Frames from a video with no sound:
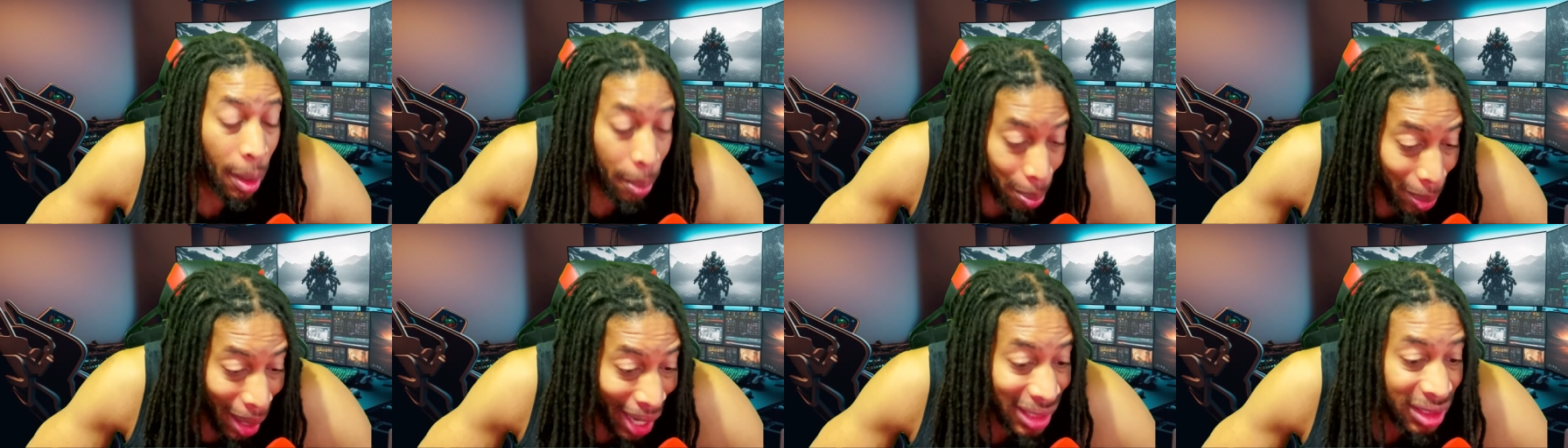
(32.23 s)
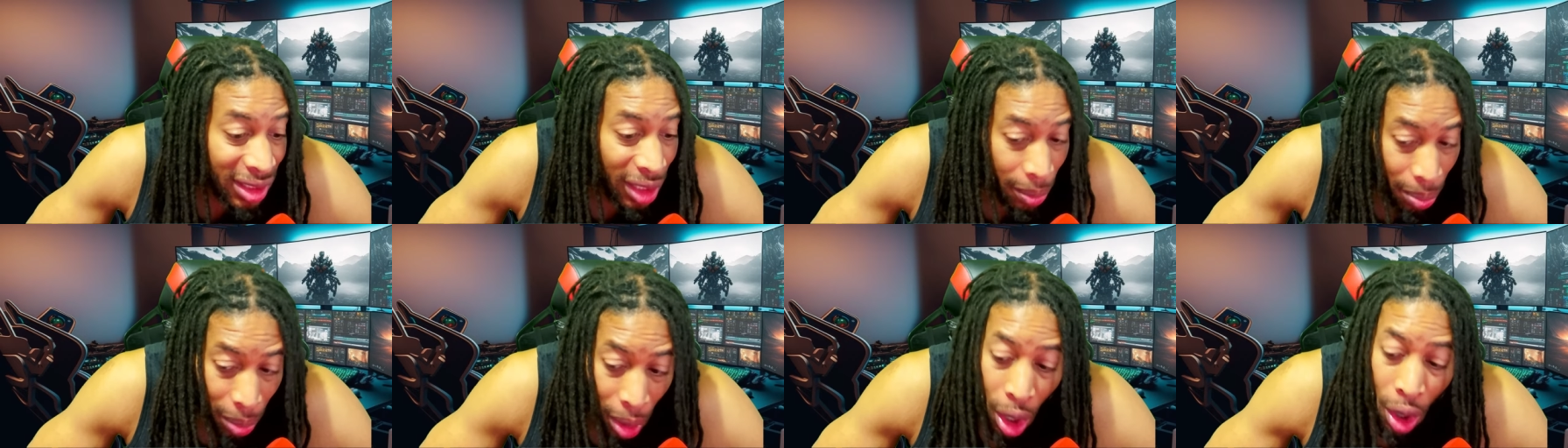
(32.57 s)

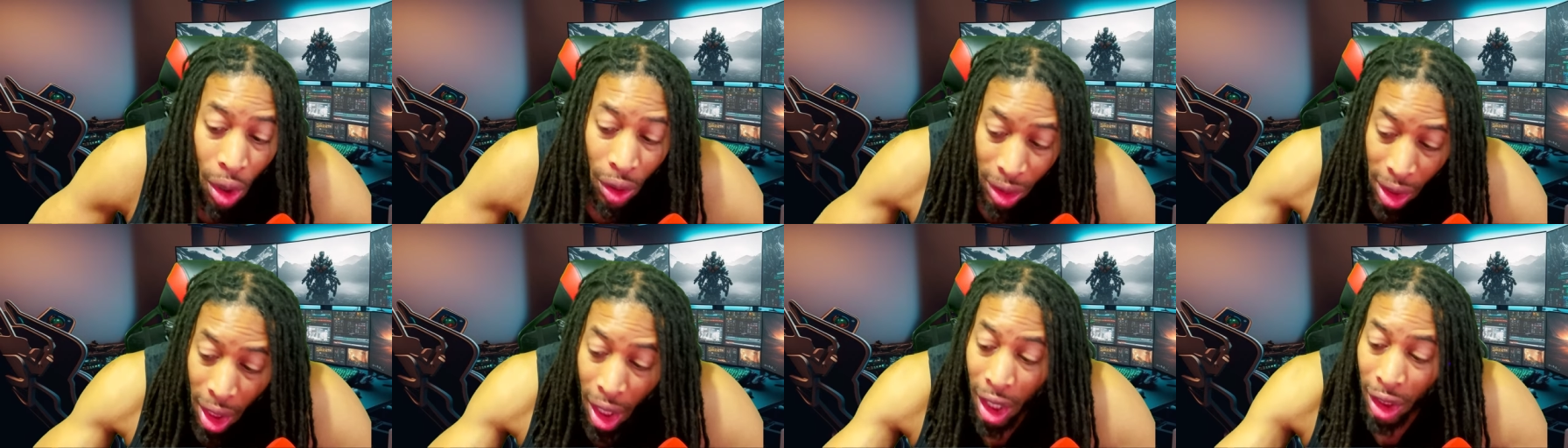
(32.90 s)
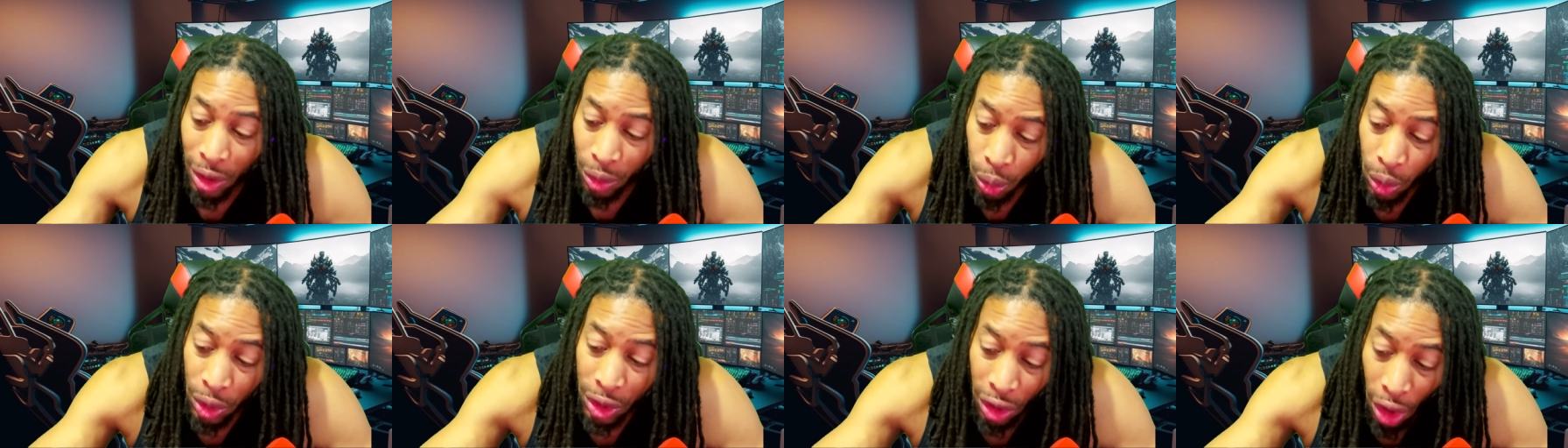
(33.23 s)
Basketball
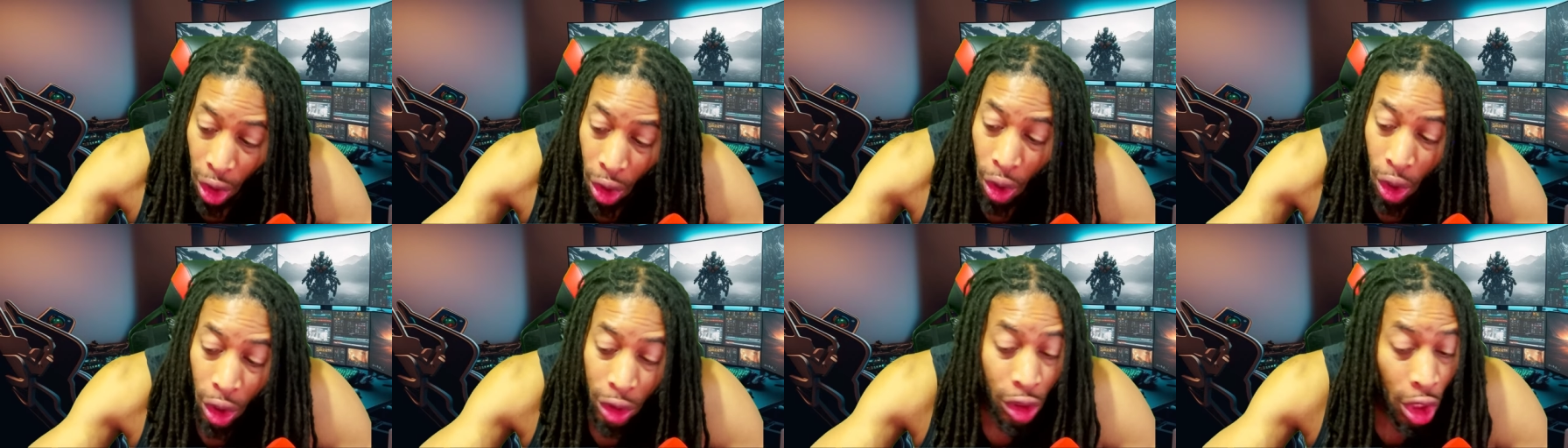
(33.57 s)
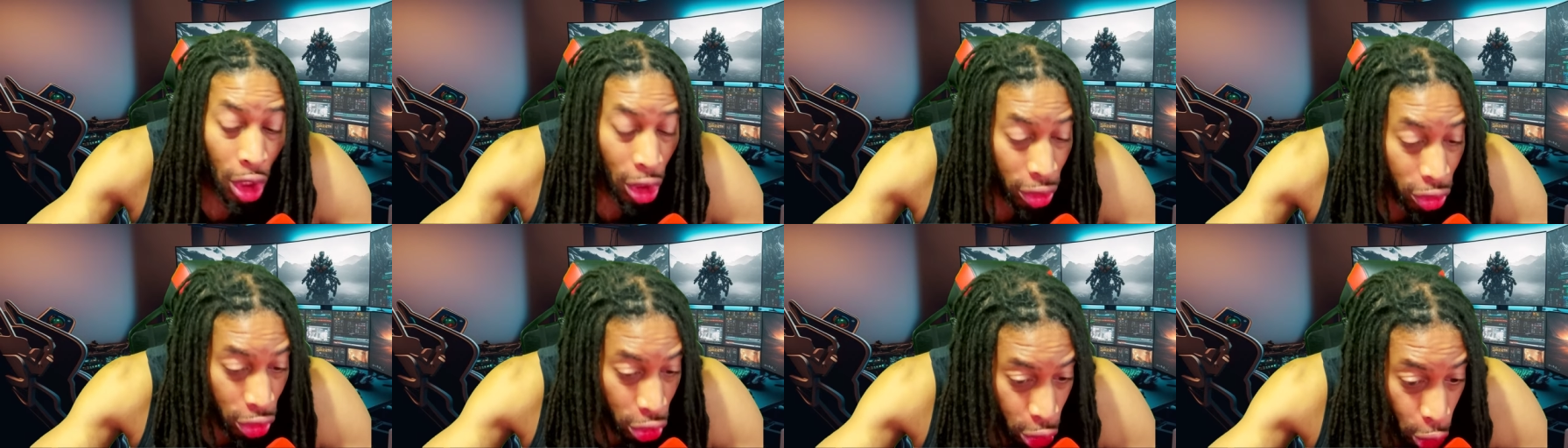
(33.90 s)
gods was on
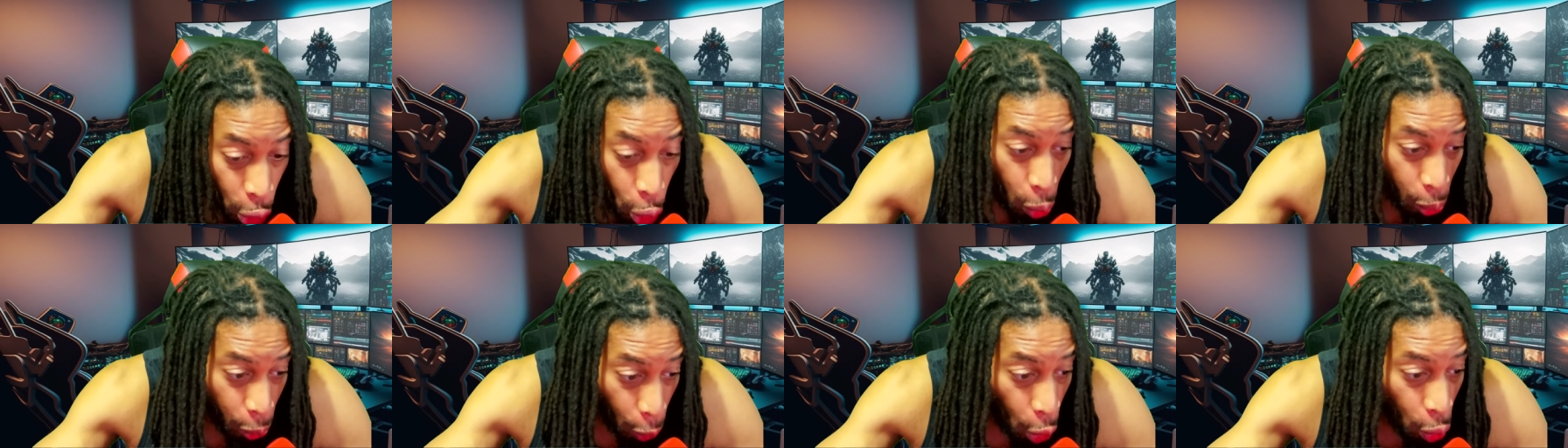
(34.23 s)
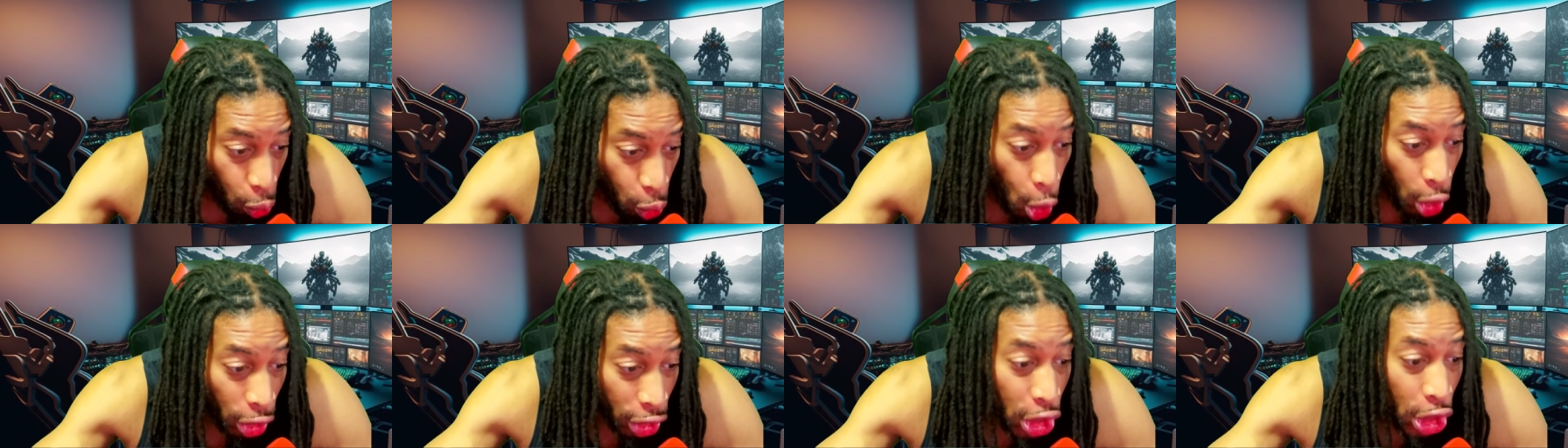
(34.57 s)
Super
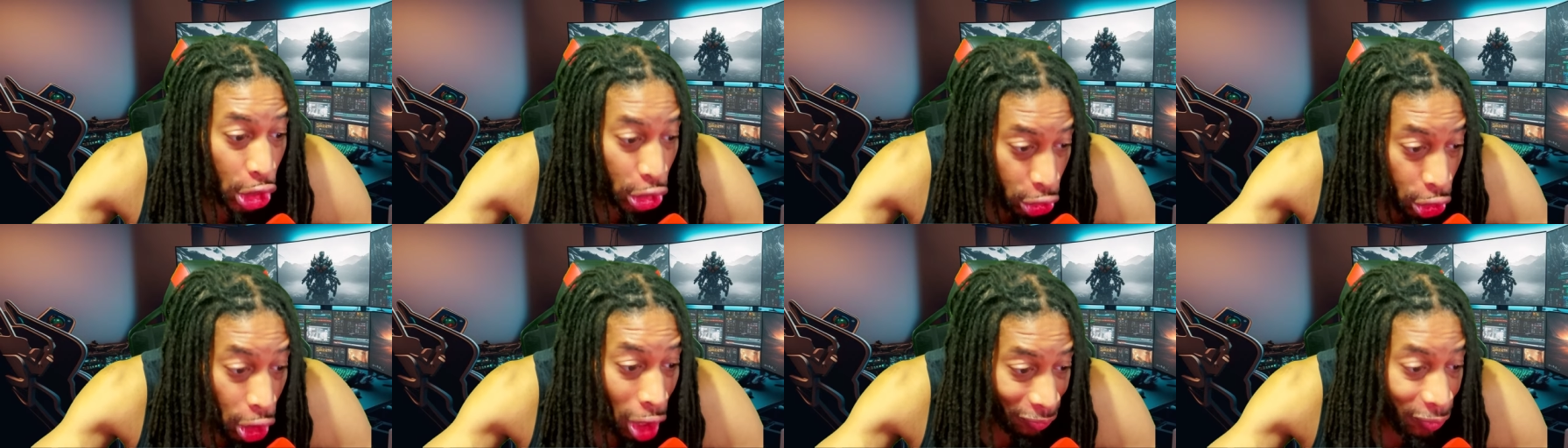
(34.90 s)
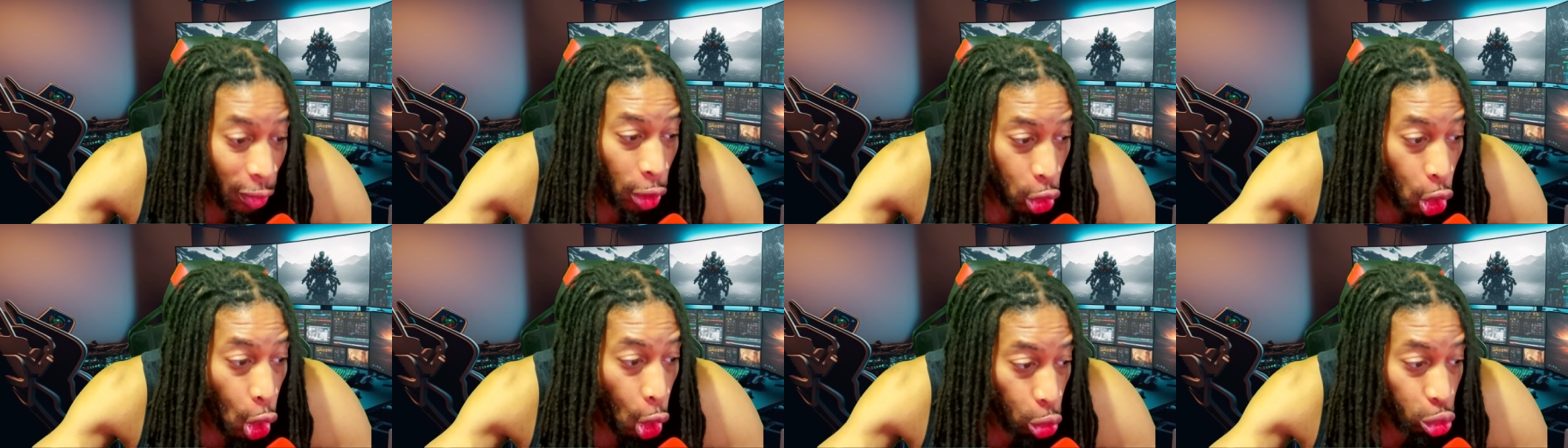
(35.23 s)
Rookie
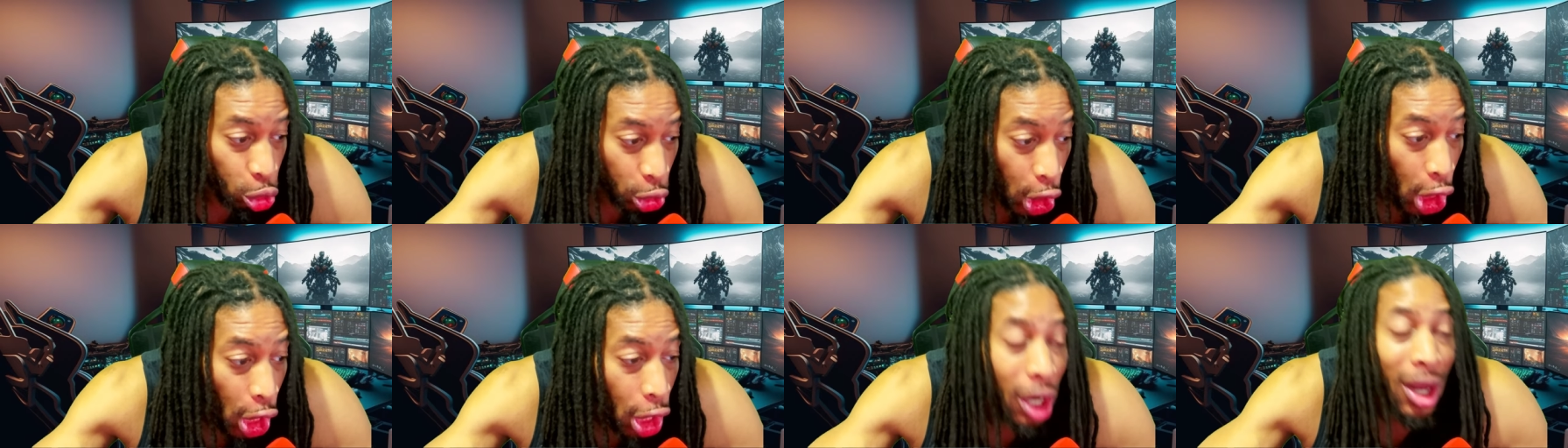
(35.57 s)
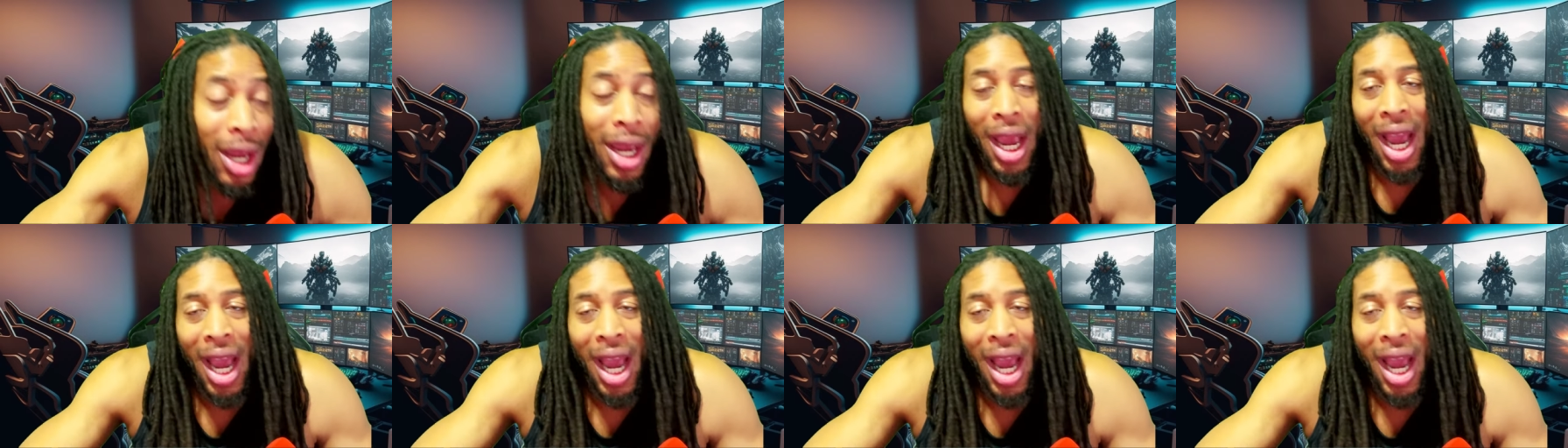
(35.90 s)
difficulty,